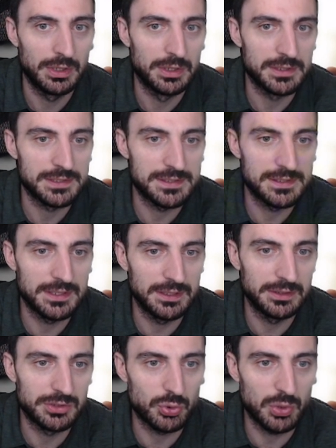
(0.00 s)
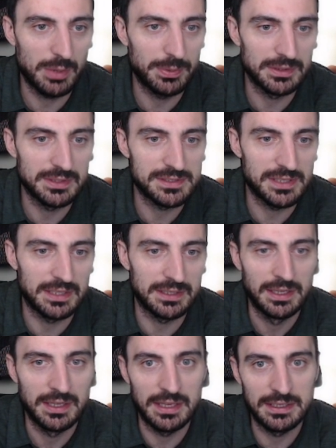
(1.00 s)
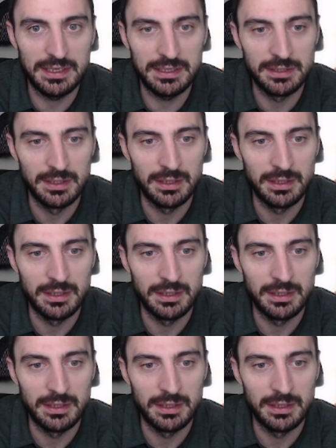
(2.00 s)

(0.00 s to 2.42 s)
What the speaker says: still trapping this, and again,